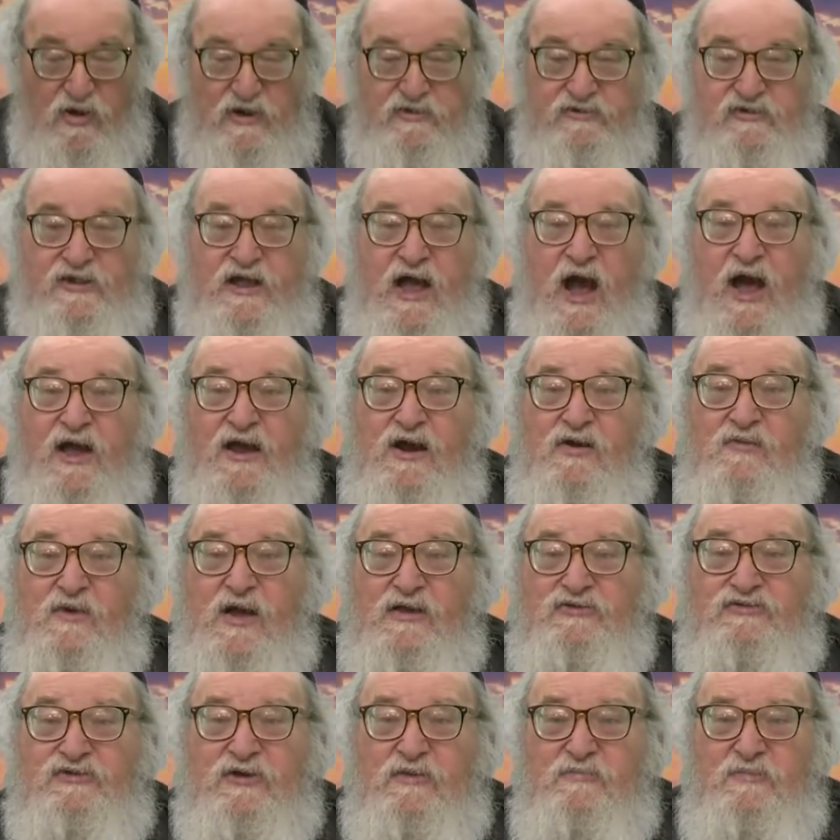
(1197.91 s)
was the
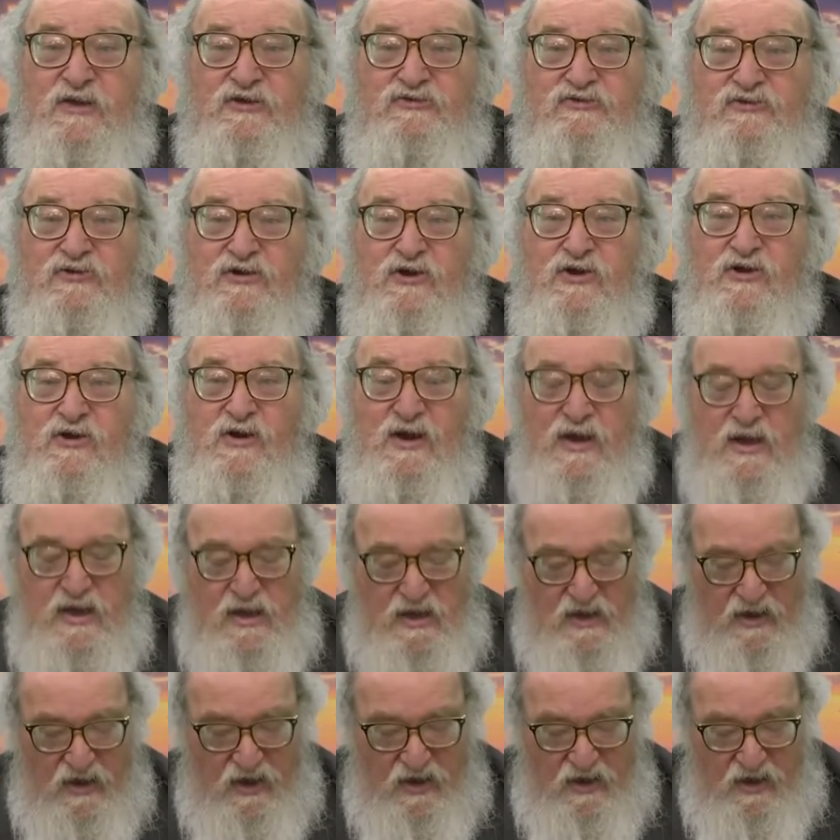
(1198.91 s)
IRS commissioner,
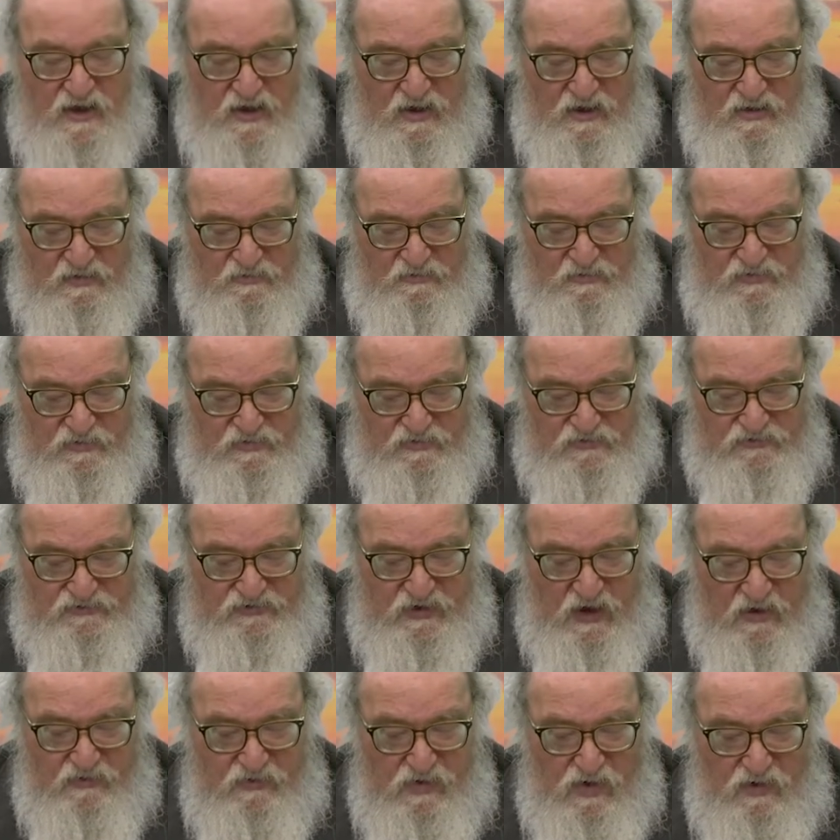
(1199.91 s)

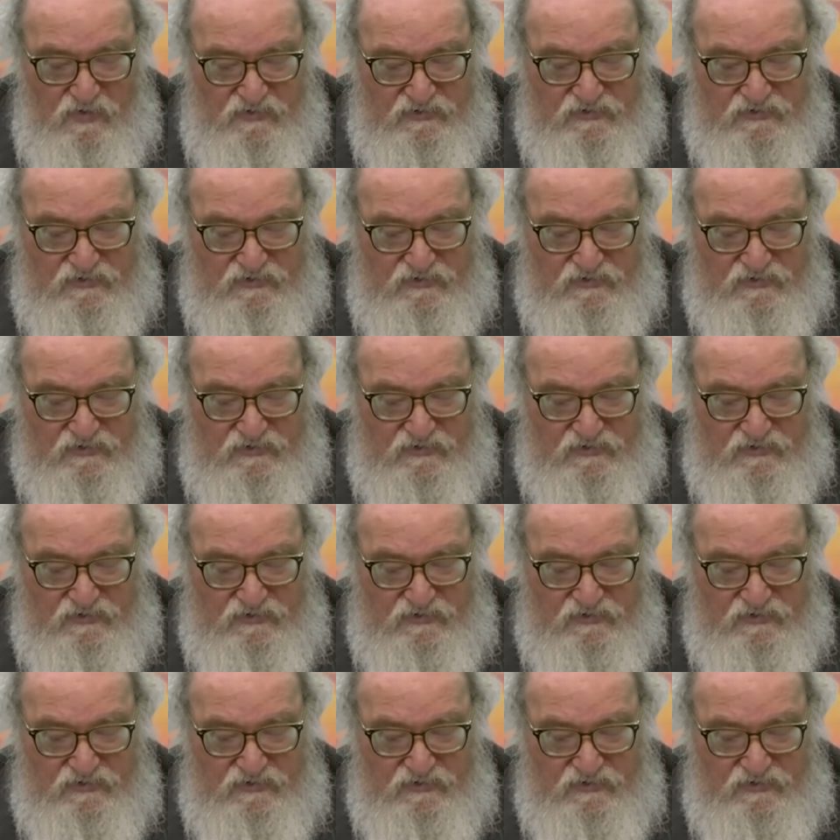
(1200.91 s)
Tsar